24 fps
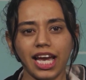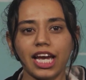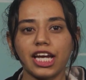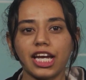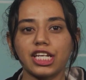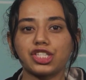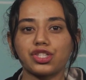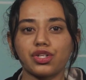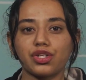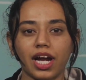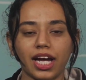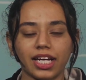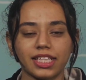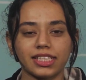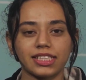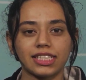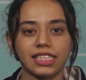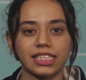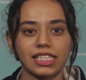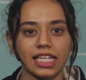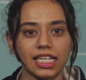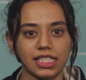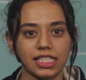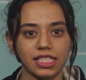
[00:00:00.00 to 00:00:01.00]
It tracks the
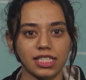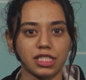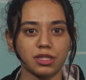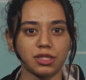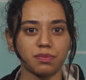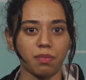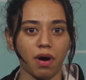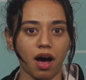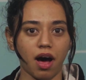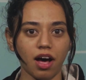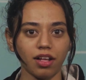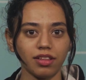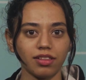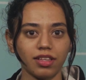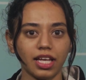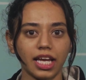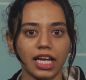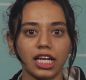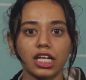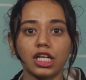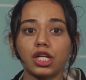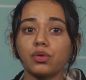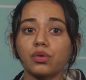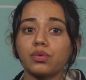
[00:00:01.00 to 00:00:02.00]
data's
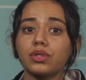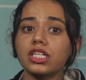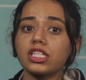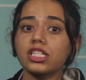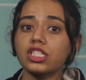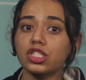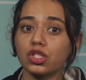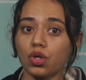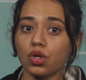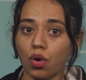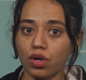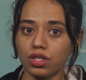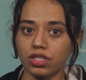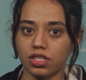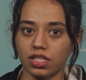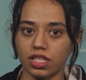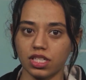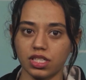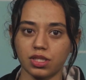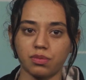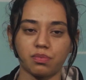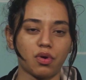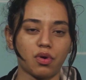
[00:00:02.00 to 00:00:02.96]
path, including sources,